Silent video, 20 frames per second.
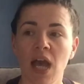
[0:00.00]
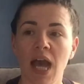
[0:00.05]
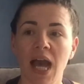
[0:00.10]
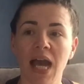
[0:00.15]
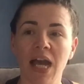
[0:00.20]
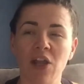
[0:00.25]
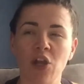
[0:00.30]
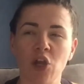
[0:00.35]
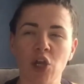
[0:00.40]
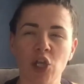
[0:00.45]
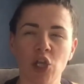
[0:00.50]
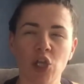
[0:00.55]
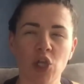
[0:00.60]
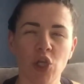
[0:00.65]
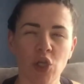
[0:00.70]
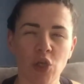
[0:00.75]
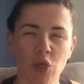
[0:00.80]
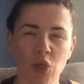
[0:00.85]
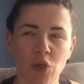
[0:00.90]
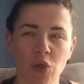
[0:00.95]
And I
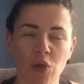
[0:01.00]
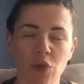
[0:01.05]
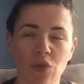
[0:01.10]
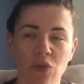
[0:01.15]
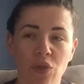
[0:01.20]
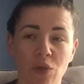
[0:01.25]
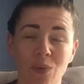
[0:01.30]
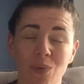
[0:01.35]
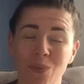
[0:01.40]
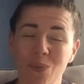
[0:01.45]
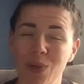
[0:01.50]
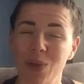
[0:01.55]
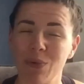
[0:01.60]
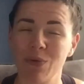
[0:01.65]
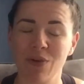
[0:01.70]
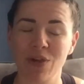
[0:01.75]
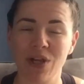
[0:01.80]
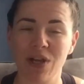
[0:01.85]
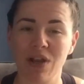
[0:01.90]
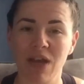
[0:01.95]
knew that we
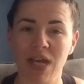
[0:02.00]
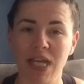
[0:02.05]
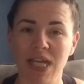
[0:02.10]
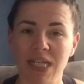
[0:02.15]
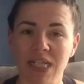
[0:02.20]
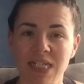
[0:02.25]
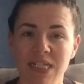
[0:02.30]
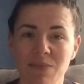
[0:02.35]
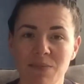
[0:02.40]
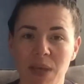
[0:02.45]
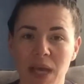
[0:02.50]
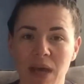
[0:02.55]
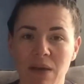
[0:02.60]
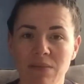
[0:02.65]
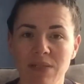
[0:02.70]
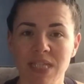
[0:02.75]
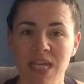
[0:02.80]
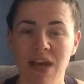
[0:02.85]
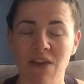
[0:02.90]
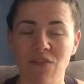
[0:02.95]
were unlikely to be able
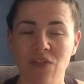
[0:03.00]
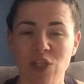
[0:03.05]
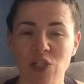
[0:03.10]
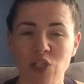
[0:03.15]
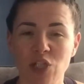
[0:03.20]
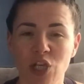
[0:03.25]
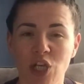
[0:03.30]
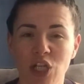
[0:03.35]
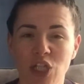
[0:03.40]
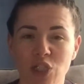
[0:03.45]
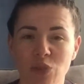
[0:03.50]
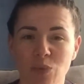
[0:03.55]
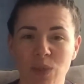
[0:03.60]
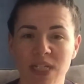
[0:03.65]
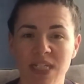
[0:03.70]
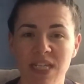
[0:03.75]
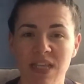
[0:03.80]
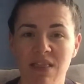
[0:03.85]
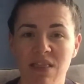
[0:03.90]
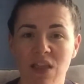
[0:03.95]
to have the church
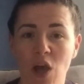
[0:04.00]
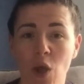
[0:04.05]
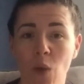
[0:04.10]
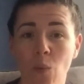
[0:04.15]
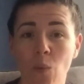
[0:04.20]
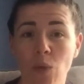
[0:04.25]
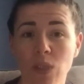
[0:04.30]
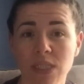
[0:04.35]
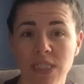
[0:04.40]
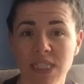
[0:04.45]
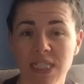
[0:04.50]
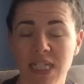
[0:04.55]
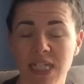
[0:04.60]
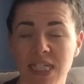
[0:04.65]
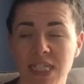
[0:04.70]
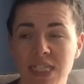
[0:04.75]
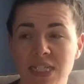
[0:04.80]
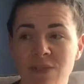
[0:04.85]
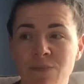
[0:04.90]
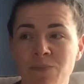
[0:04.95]
wedding that I
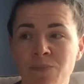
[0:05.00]
wanted.